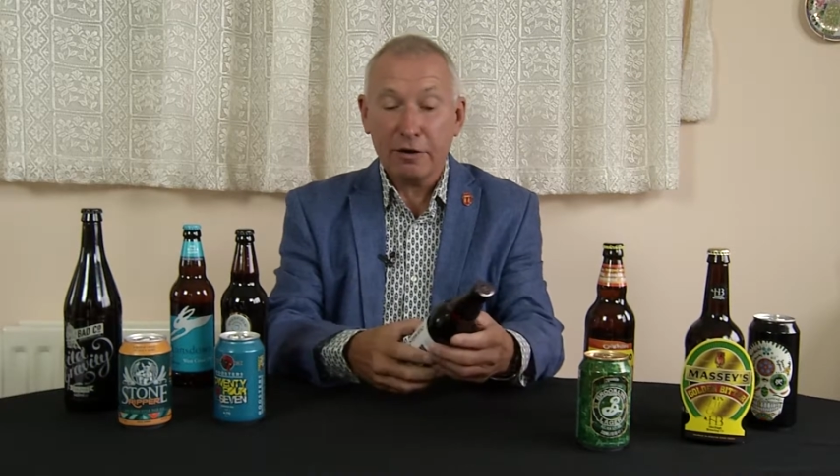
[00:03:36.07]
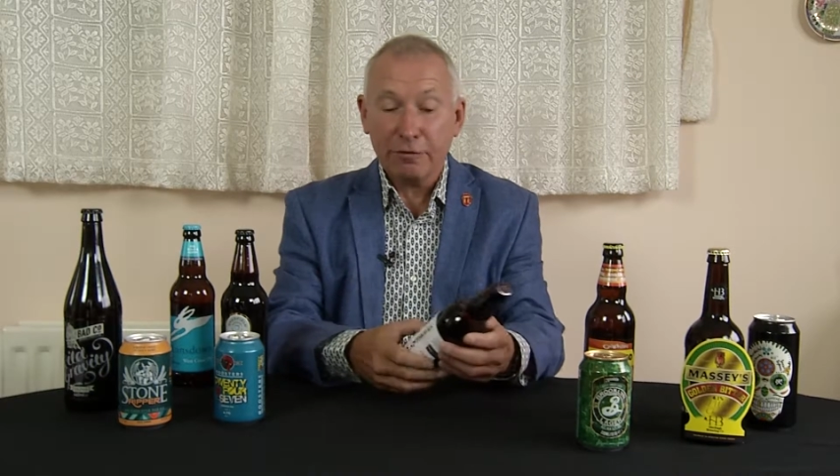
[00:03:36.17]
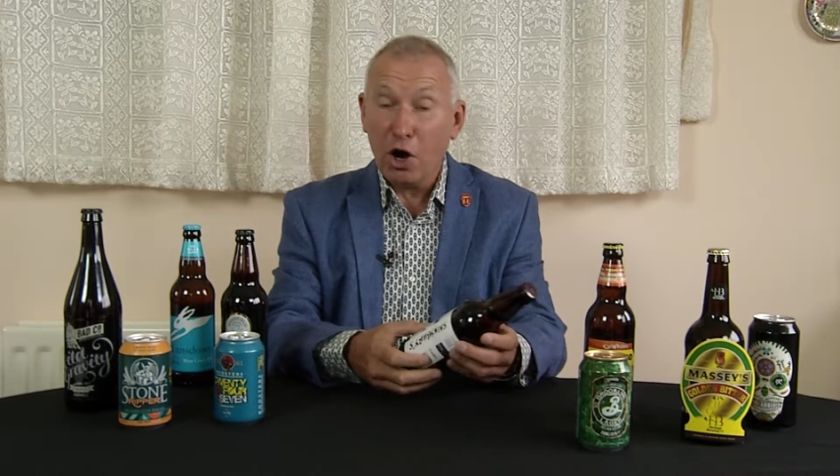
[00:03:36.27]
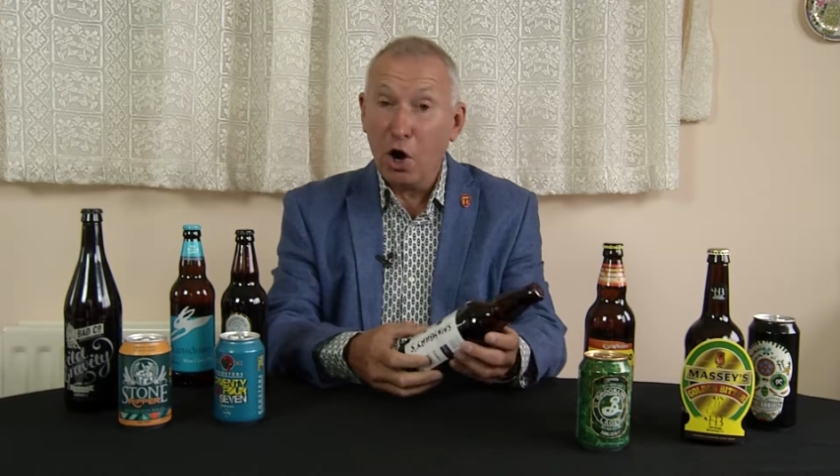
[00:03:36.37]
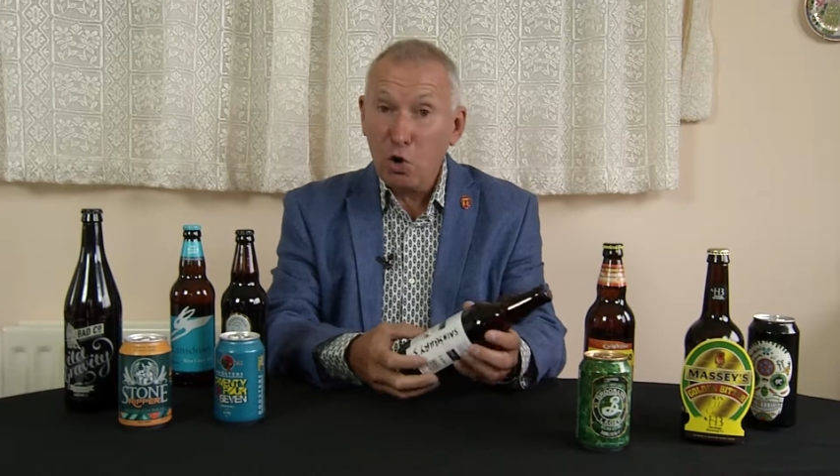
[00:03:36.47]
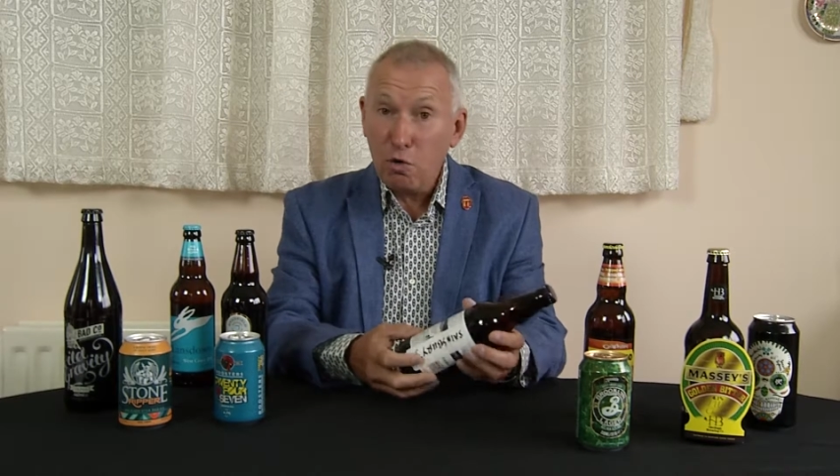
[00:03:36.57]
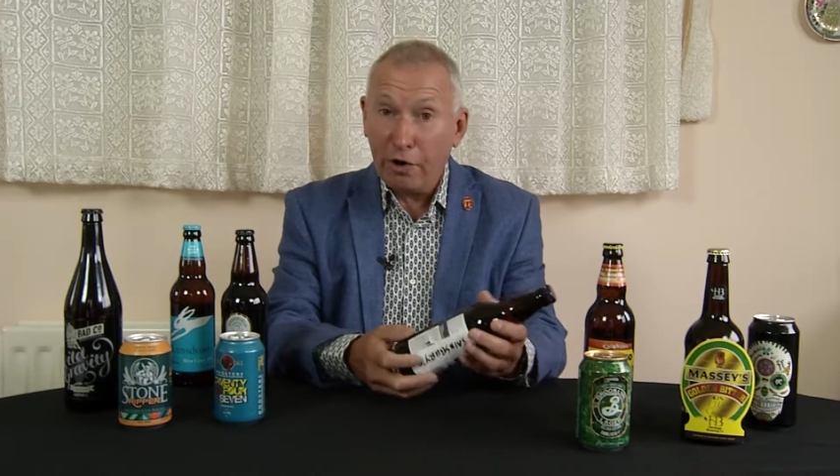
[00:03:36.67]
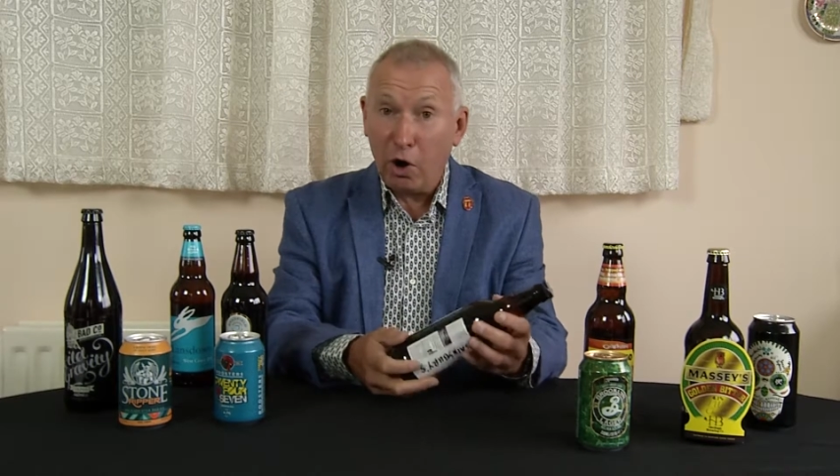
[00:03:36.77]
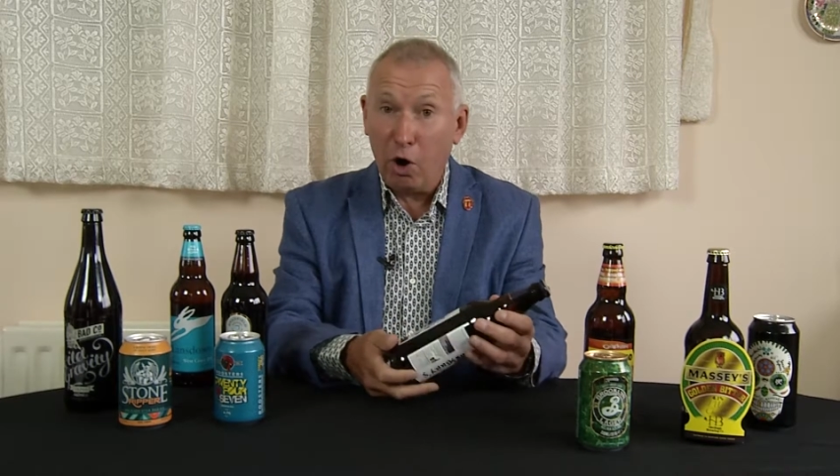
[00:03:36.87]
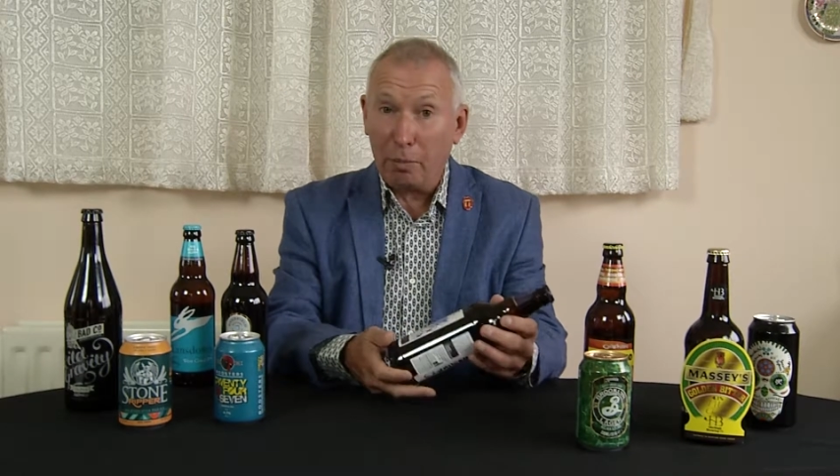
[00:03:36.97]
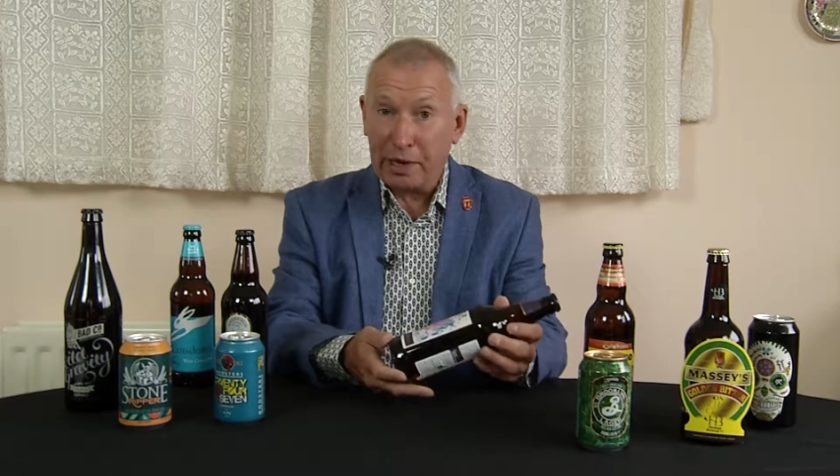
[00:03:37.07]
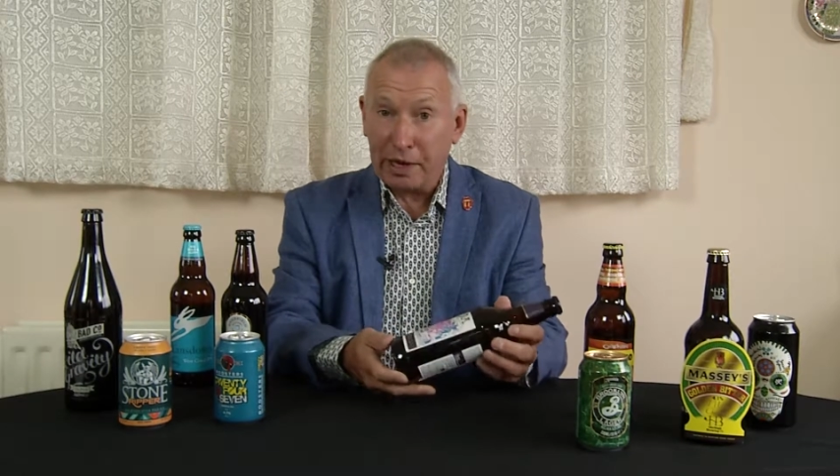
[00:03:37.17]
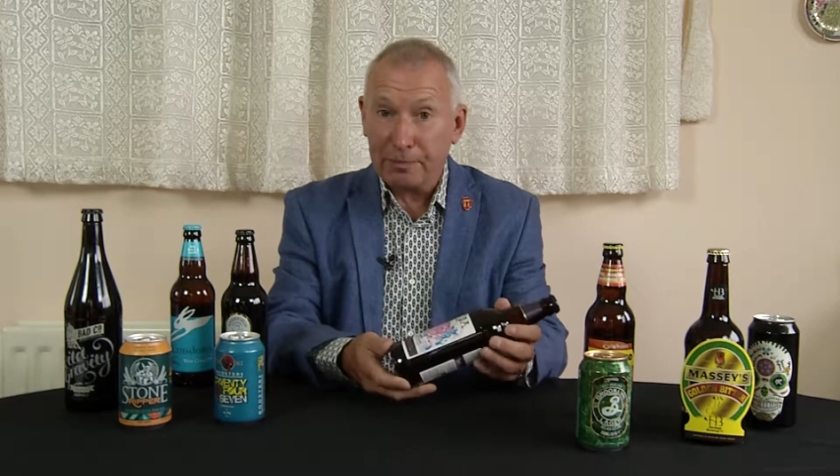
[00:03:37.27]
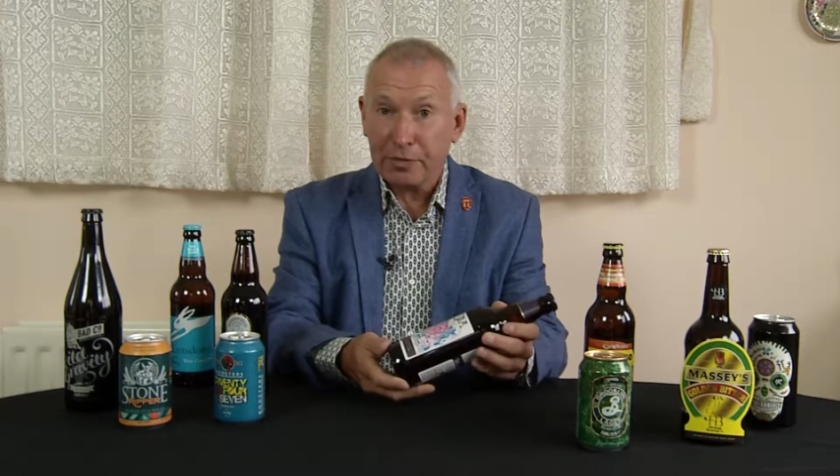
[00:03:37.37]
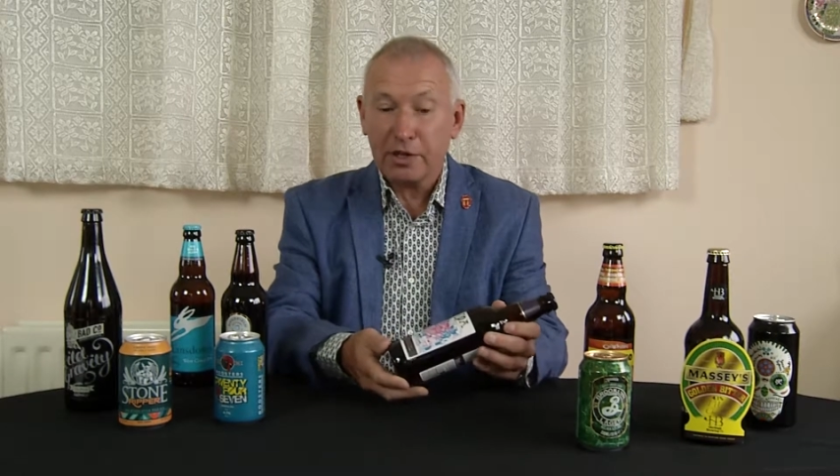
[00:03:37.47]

of overhopping